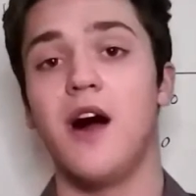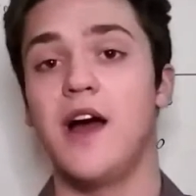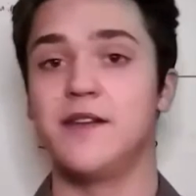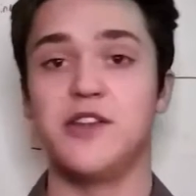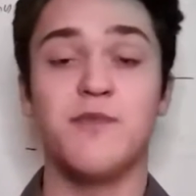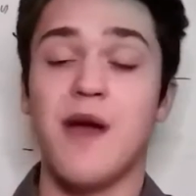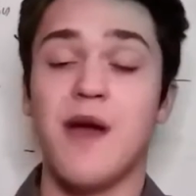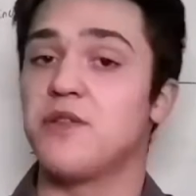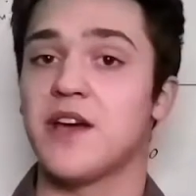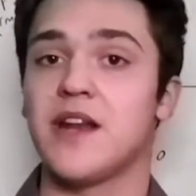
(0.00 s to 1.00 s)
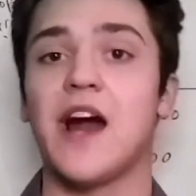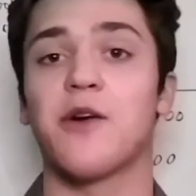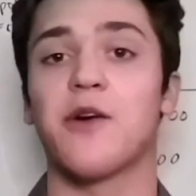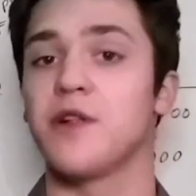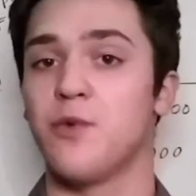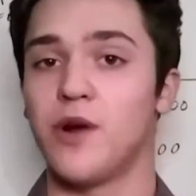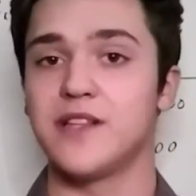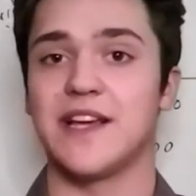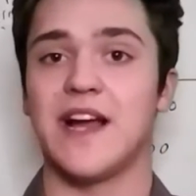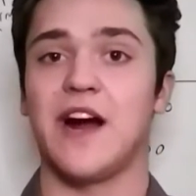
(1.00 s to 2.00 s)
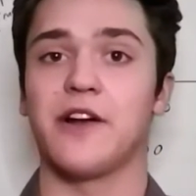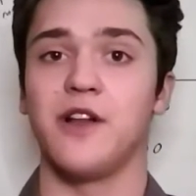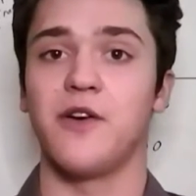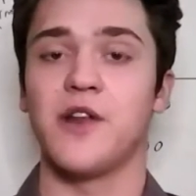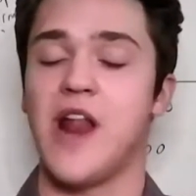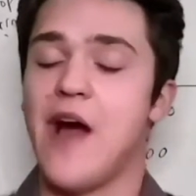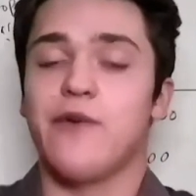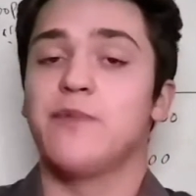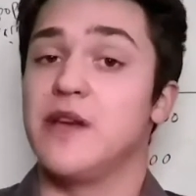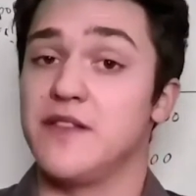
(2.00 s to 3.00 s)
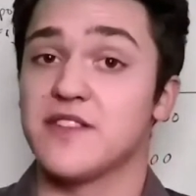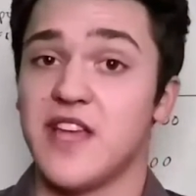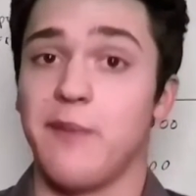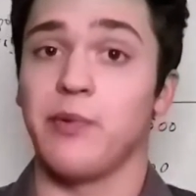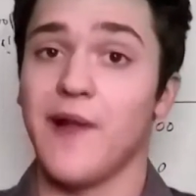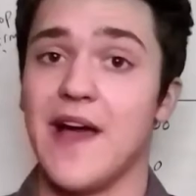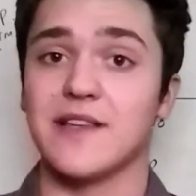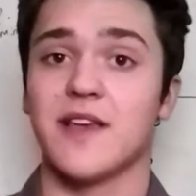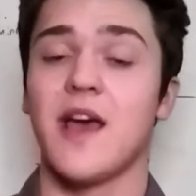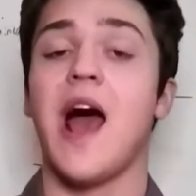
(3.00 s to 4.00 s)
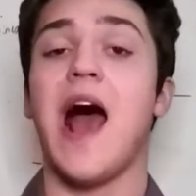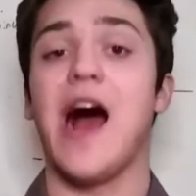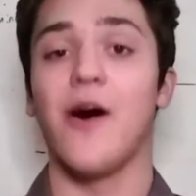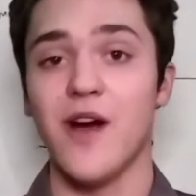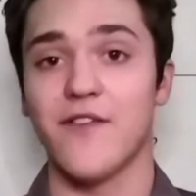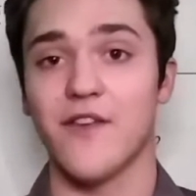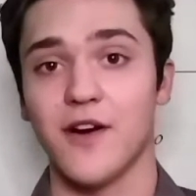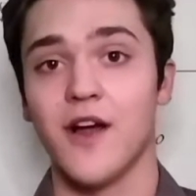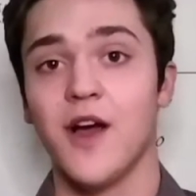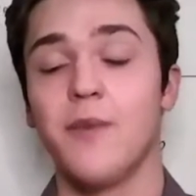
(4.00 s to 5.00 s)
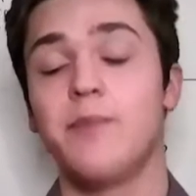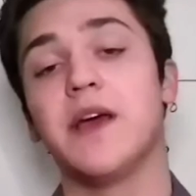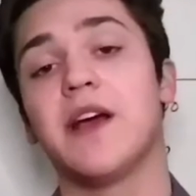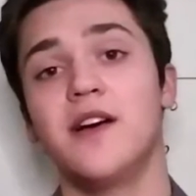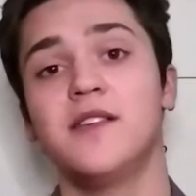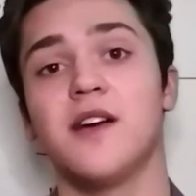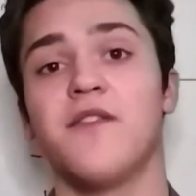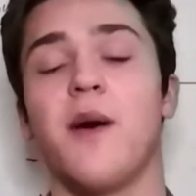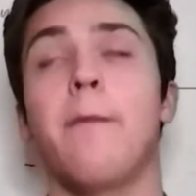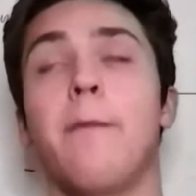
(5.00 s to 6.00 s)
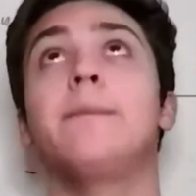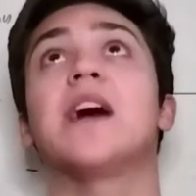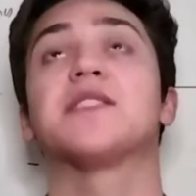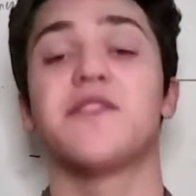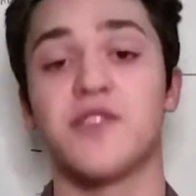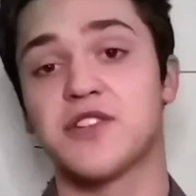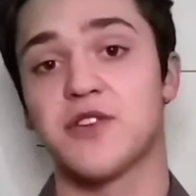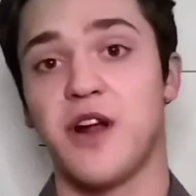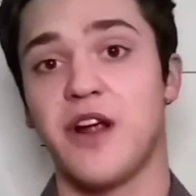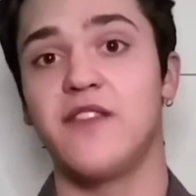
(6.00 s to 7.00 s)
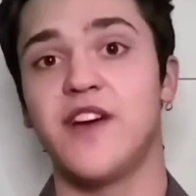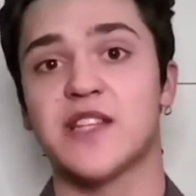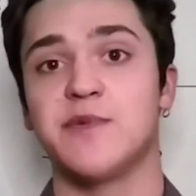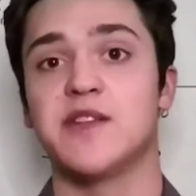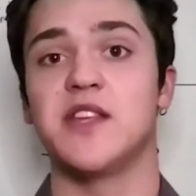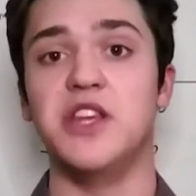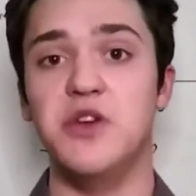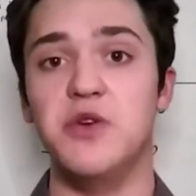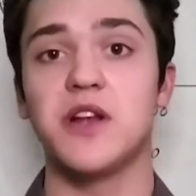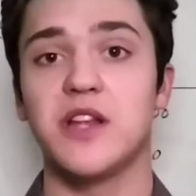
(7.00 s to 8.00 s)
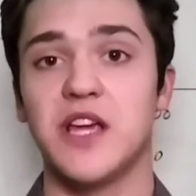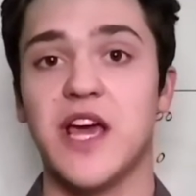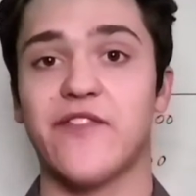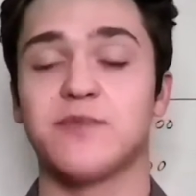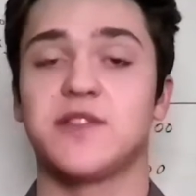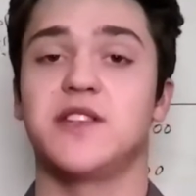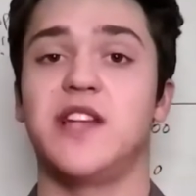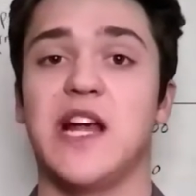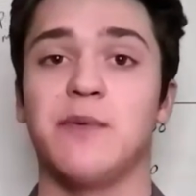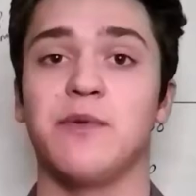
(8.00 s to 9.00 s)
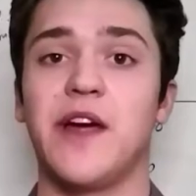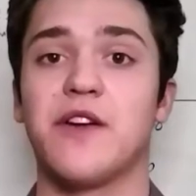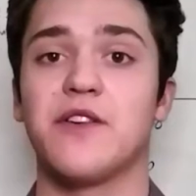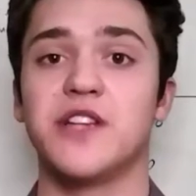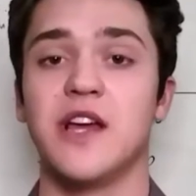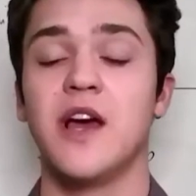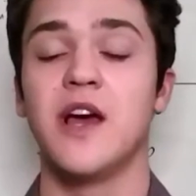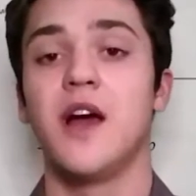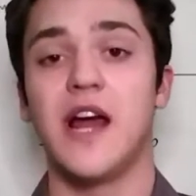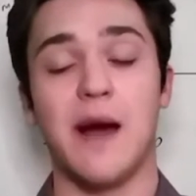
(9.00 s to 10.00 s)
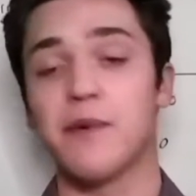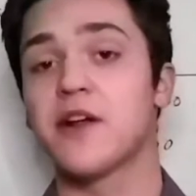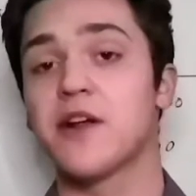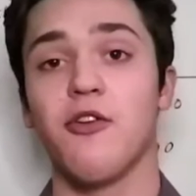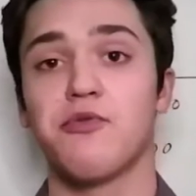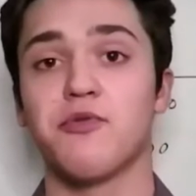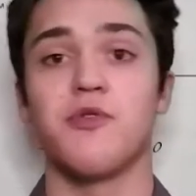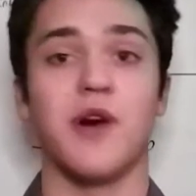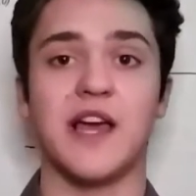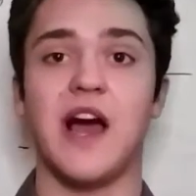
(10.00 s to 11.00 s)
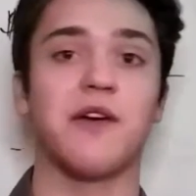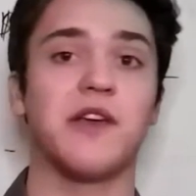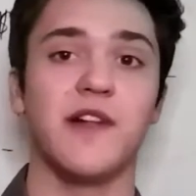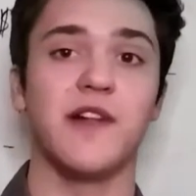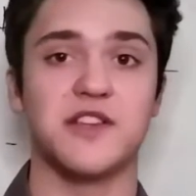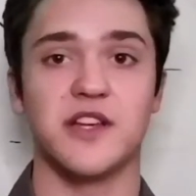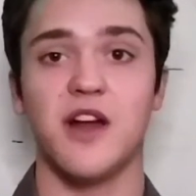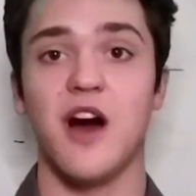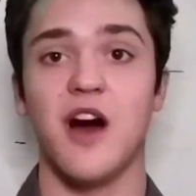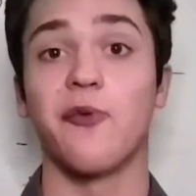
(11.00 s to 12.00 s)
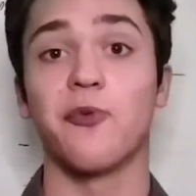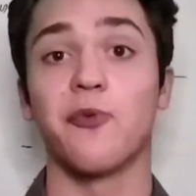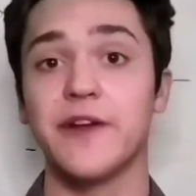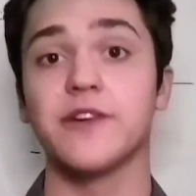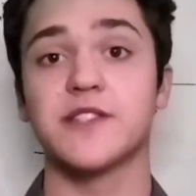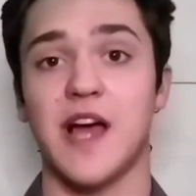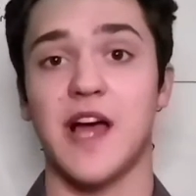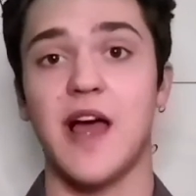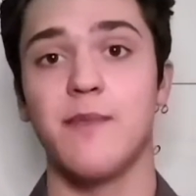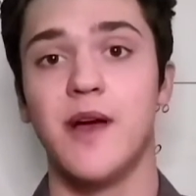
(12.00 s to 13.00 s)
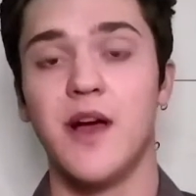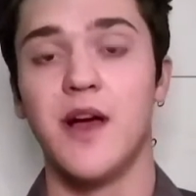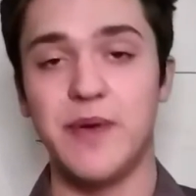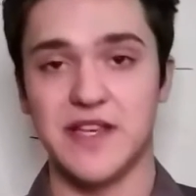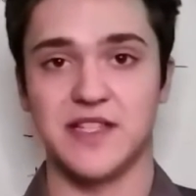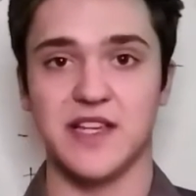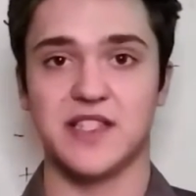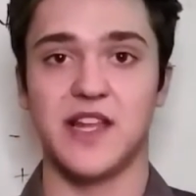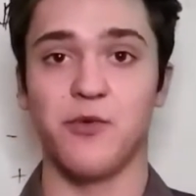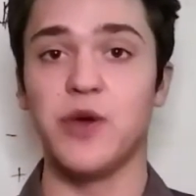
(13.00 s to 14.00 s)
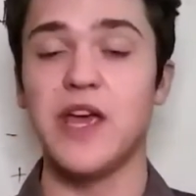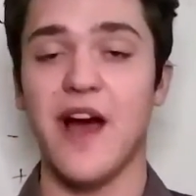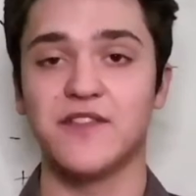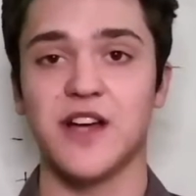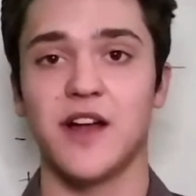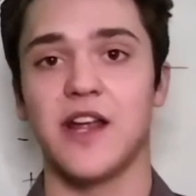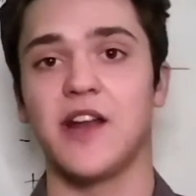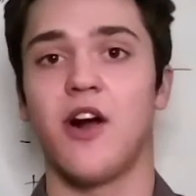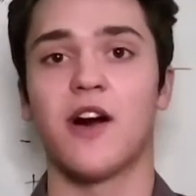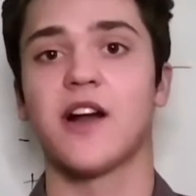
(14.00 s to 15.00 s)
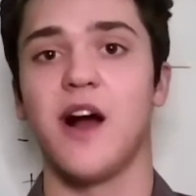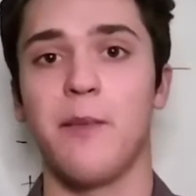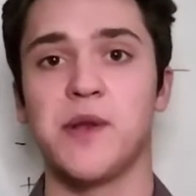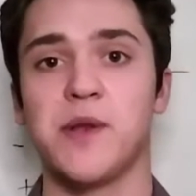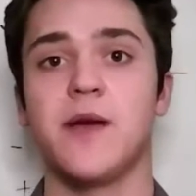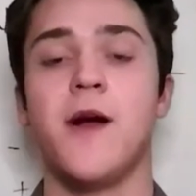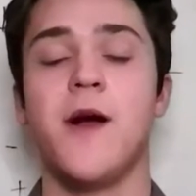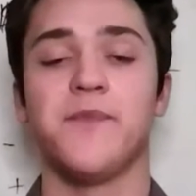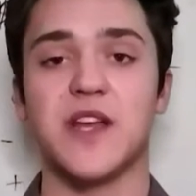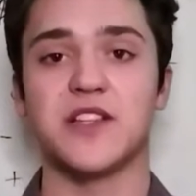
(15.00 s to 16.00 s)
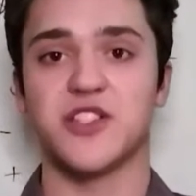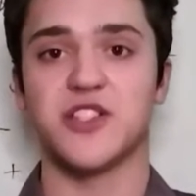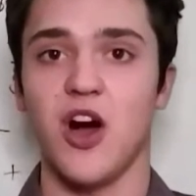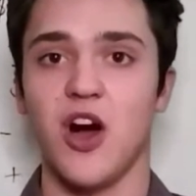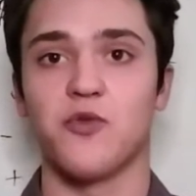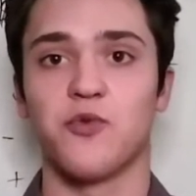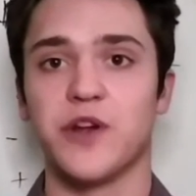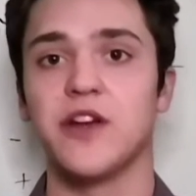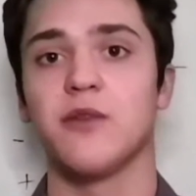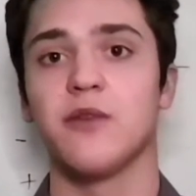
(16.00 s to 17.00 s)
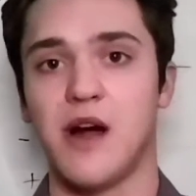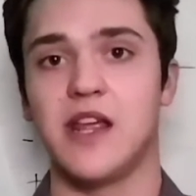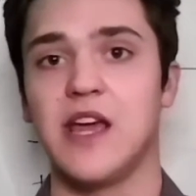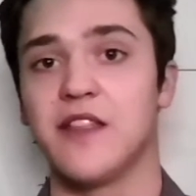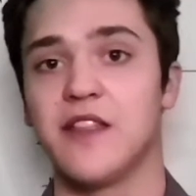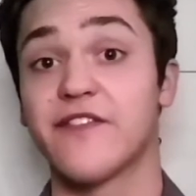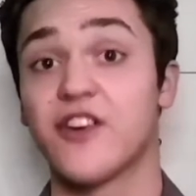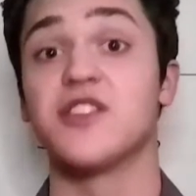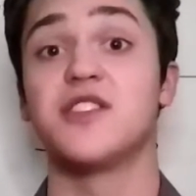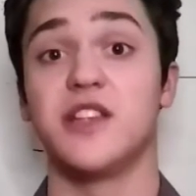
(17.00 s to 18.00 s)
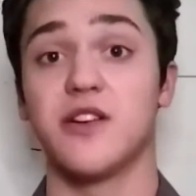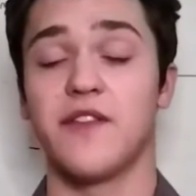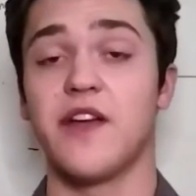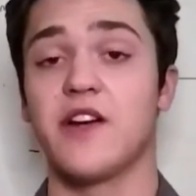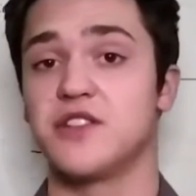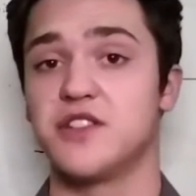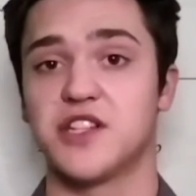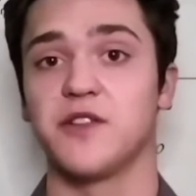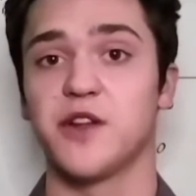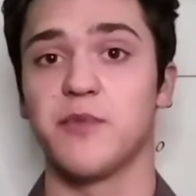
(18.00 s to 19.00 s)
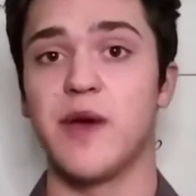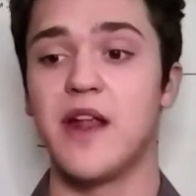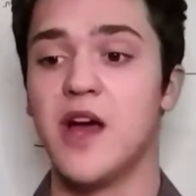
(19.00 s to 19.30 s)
And you may be thinking, I don't really want to take out a loan, and I would be in the same place. However, because of the massive return on investments that you can get from sustainable energy, and I'm going to go through a calculation of a real-time business that we have done in our company that saw real money in the first year on theirs in just a little bit.